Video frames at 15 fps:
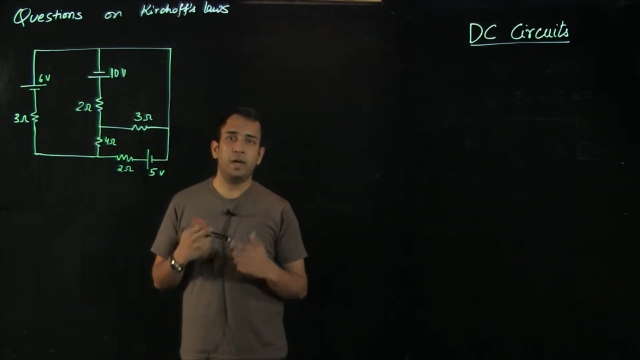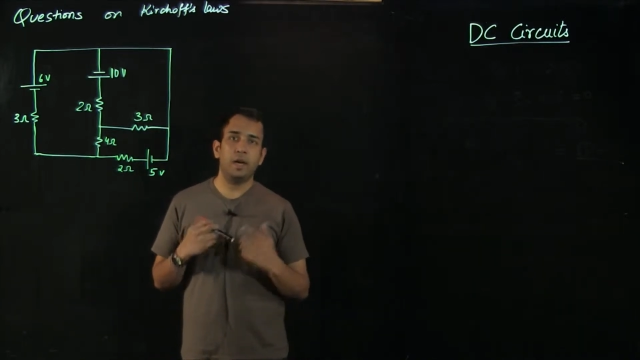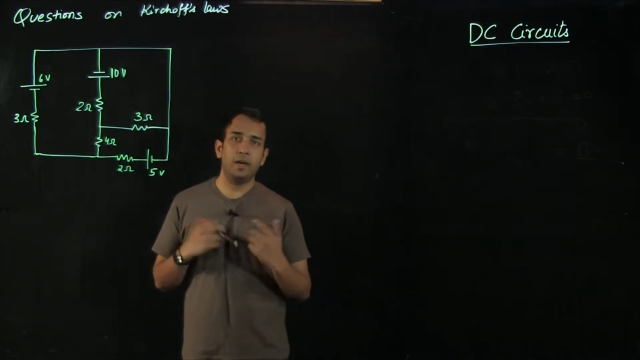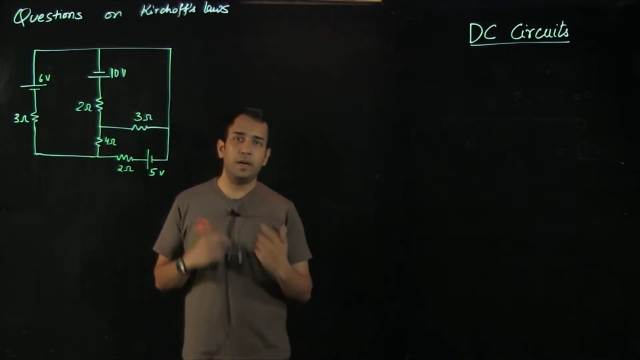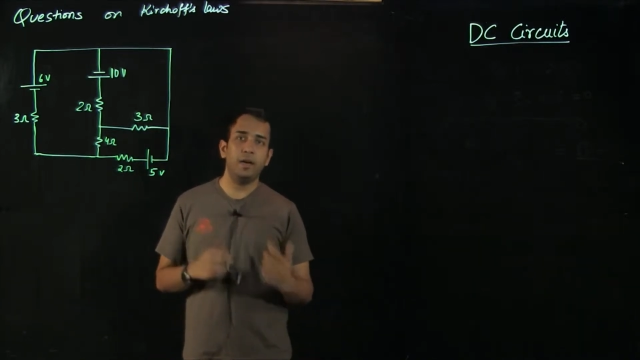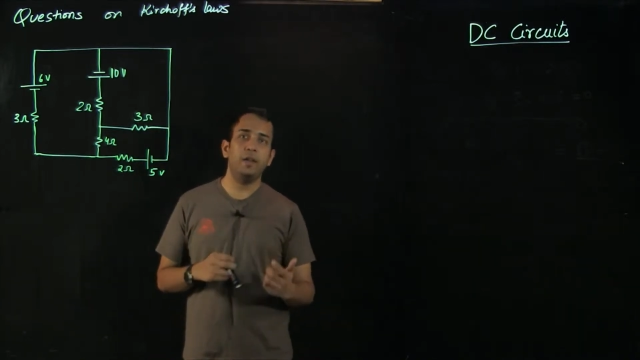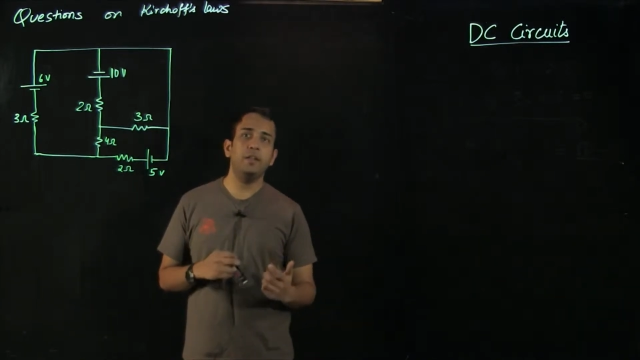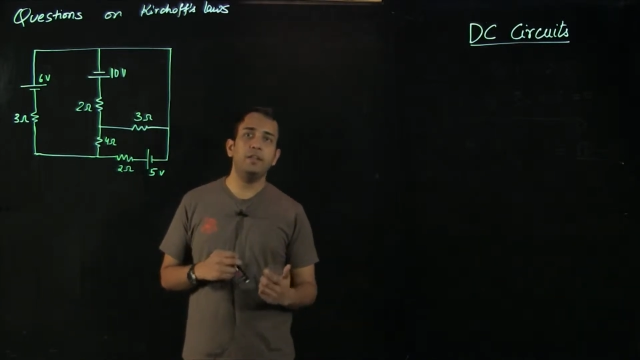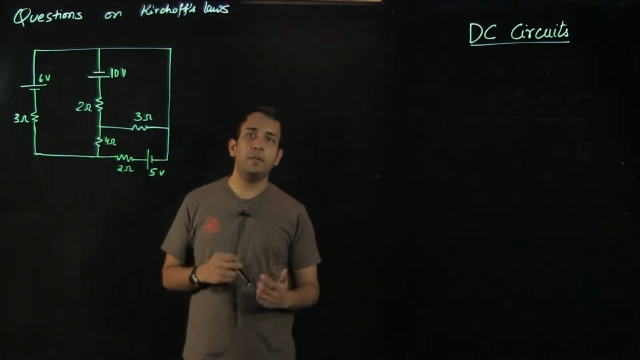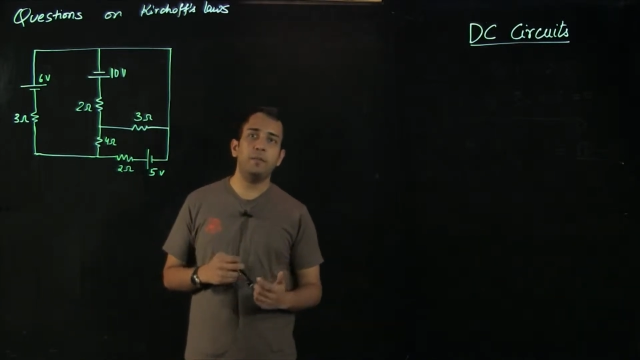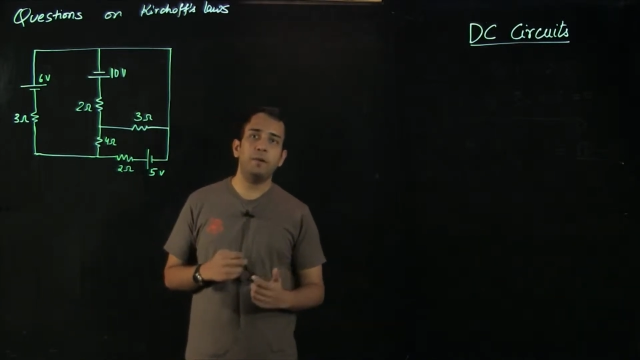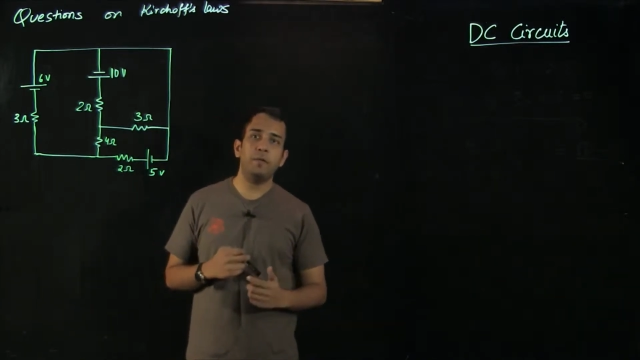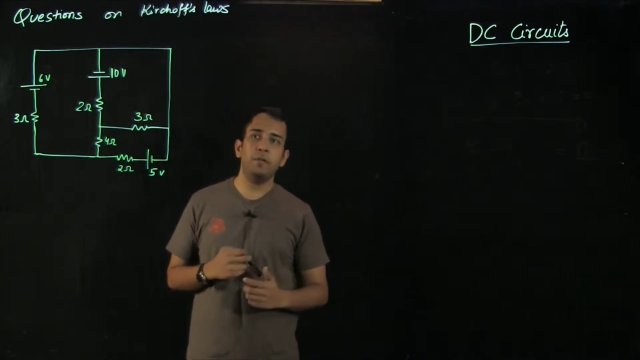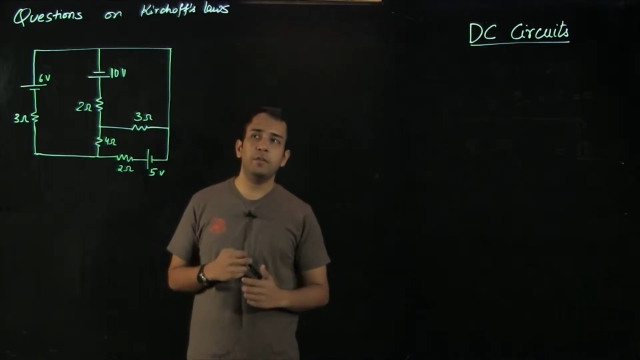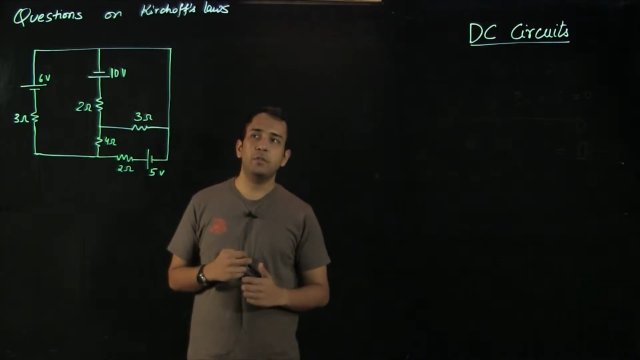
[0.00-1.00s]
I did in the
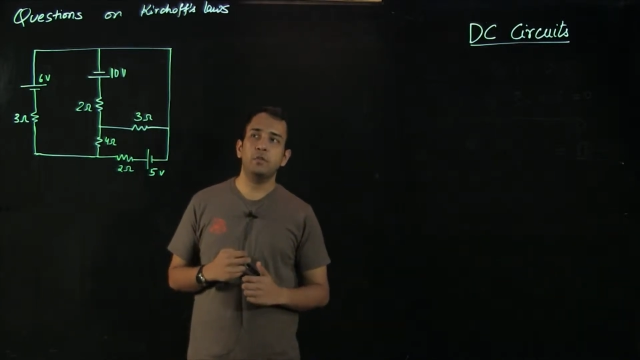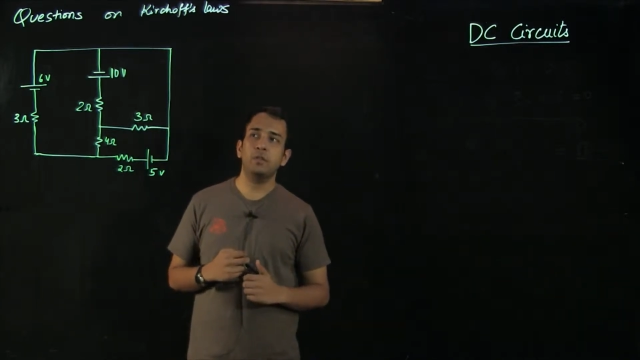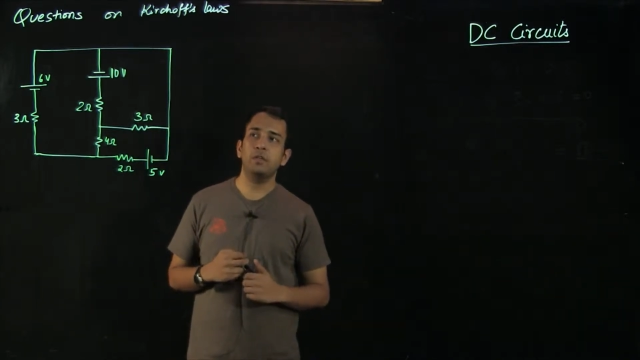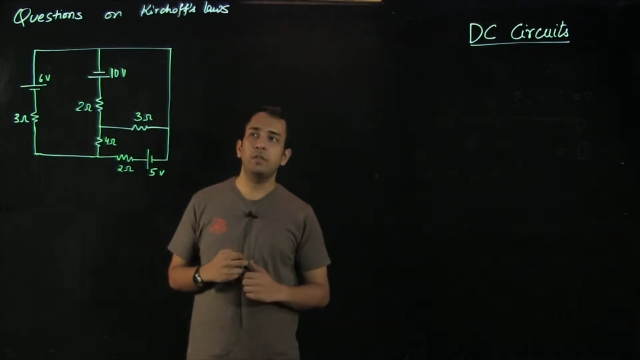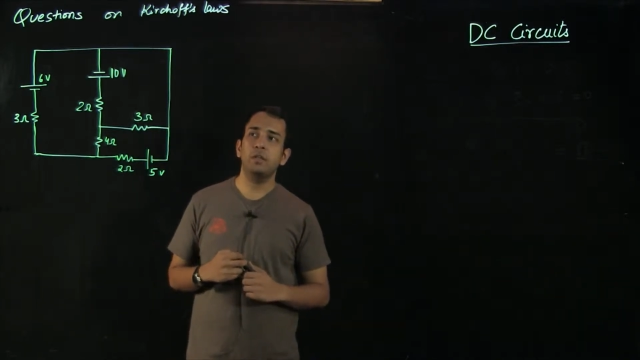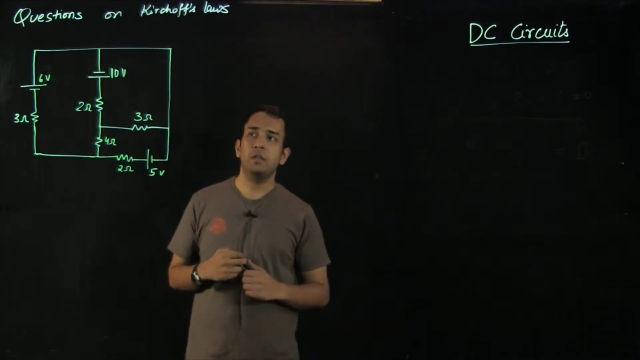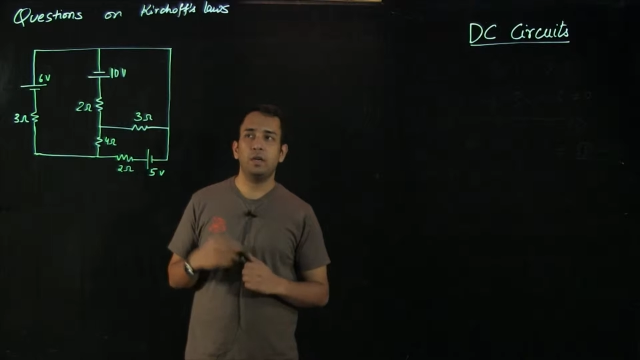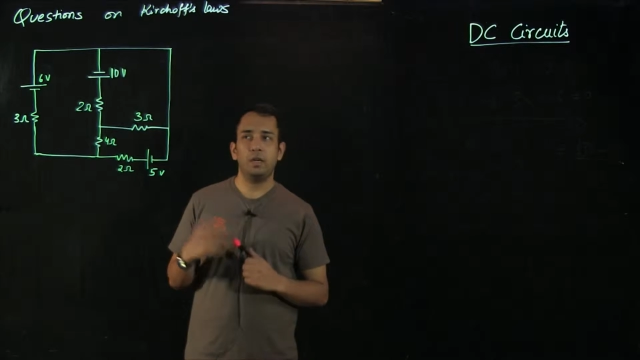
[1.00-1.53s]
previous question,